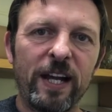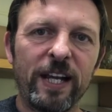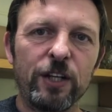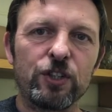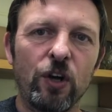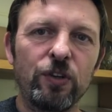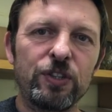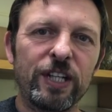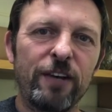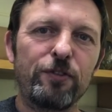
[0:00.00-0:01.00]
and get John
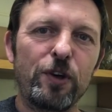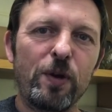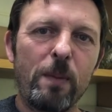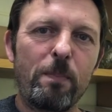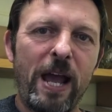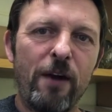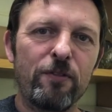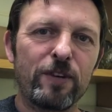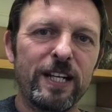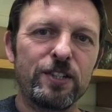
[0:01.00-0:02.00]
to give you a pair
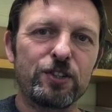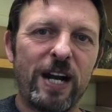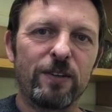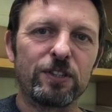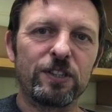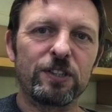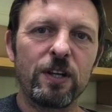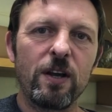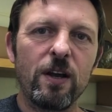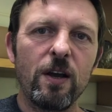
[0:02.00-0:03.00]
of clean trousers.
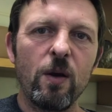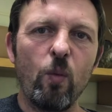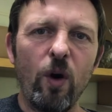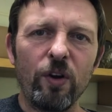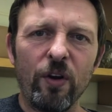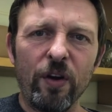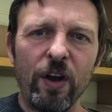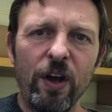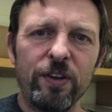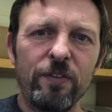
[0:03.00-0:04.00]
What on
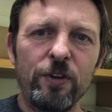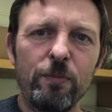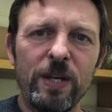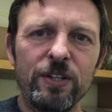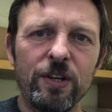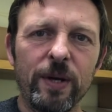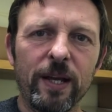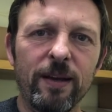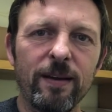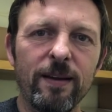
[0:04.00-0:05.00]
earth have you been doing?"